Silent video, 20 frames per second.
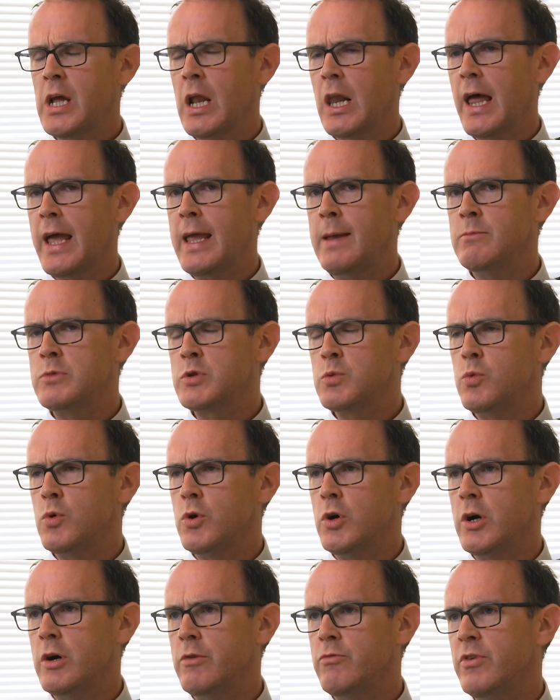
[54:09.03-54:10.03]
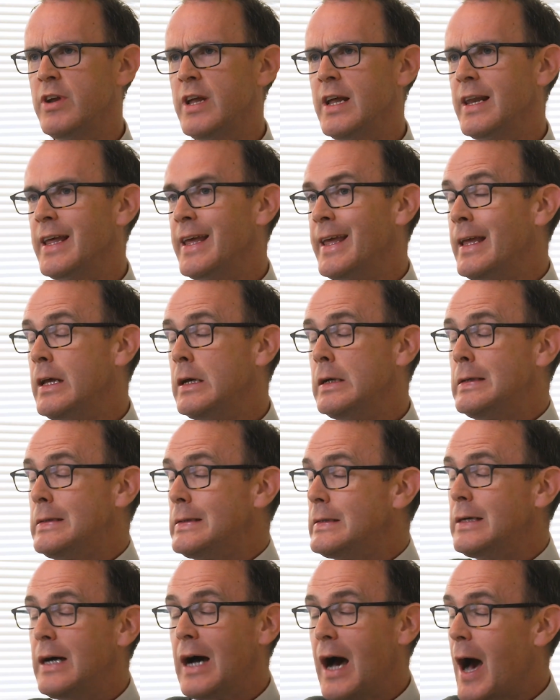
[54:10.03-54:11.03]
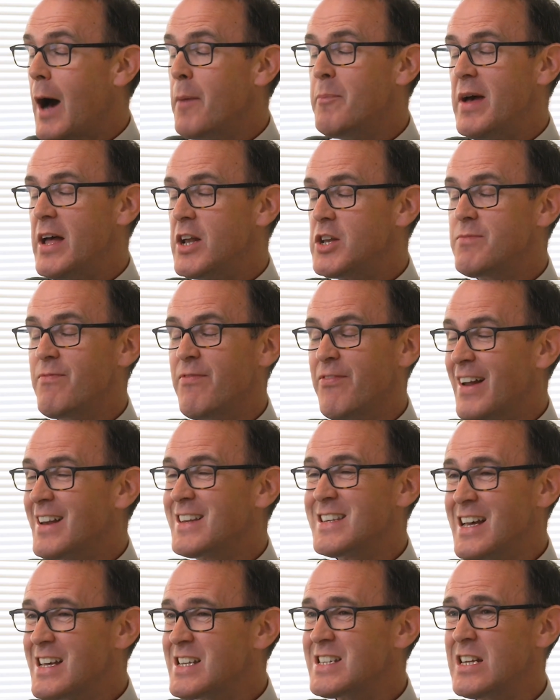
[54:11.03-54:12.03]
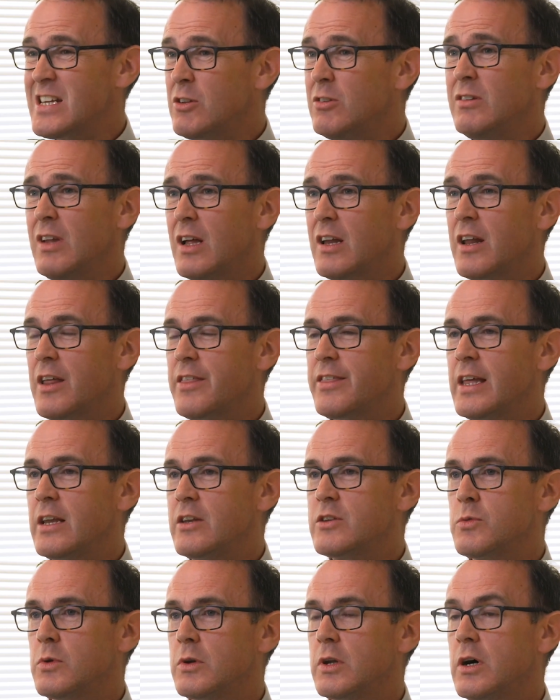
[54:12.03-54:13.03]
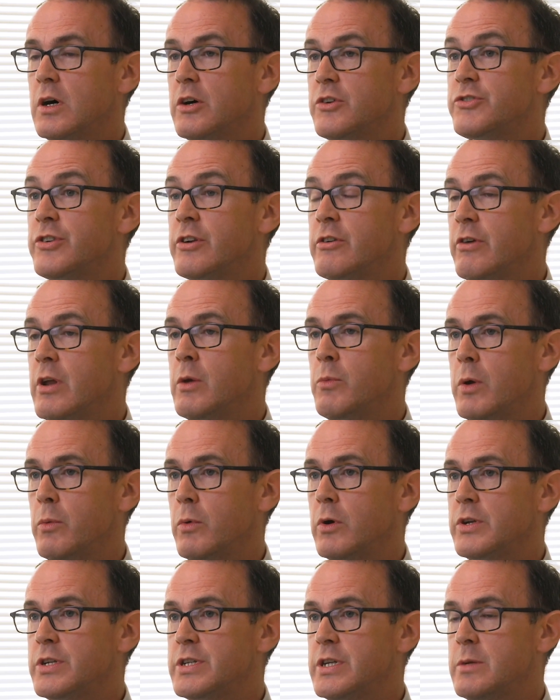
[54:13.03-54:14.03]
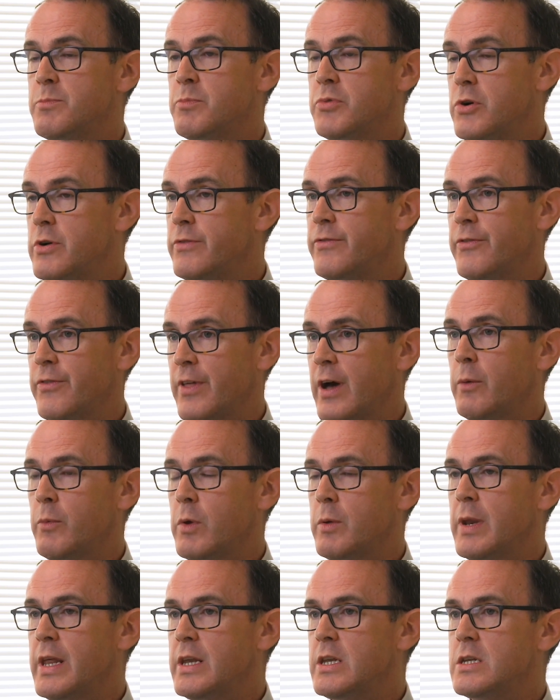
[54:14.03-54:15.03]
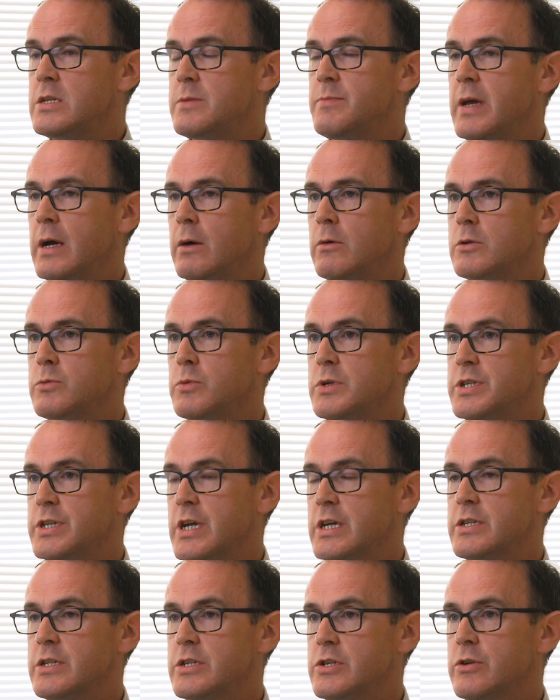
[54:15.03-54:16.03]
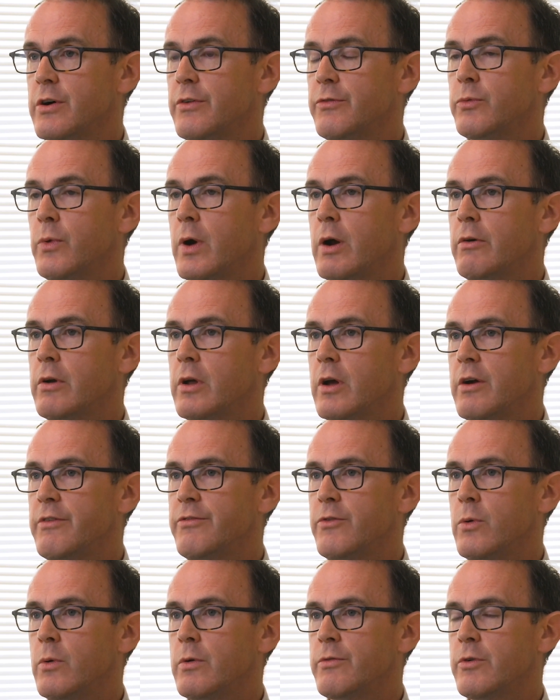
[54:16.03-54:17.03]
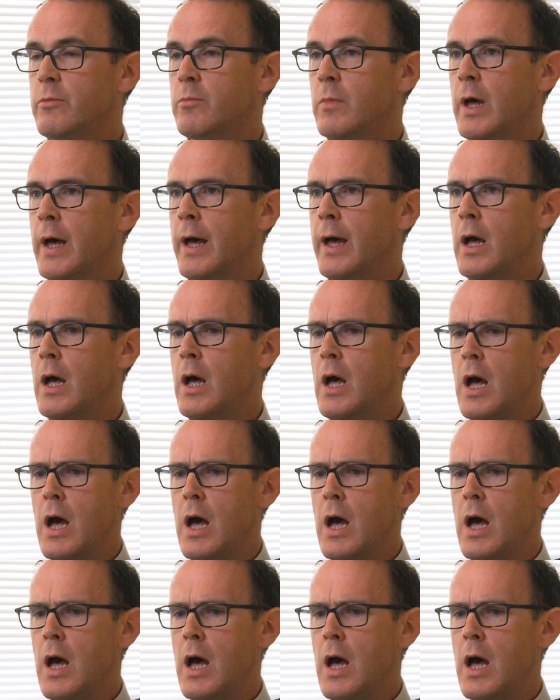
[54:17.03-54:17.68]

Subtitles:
the claims were really a bit fantastical, and I think to a large degree we wanted proof of that. We needed to be able to assess the software and go forward from there.